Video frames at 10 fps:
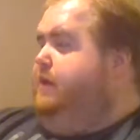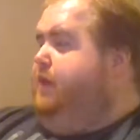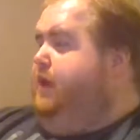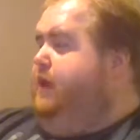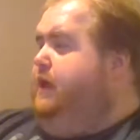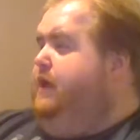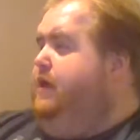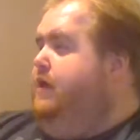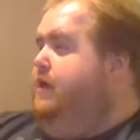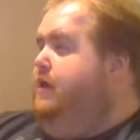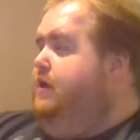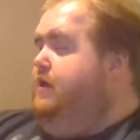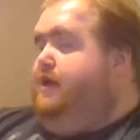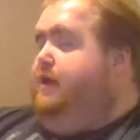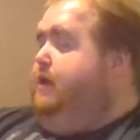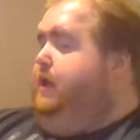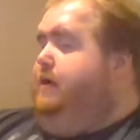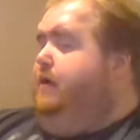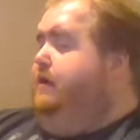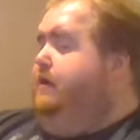play. It's
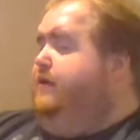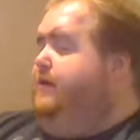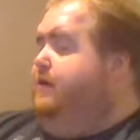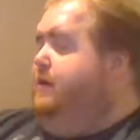hilarious.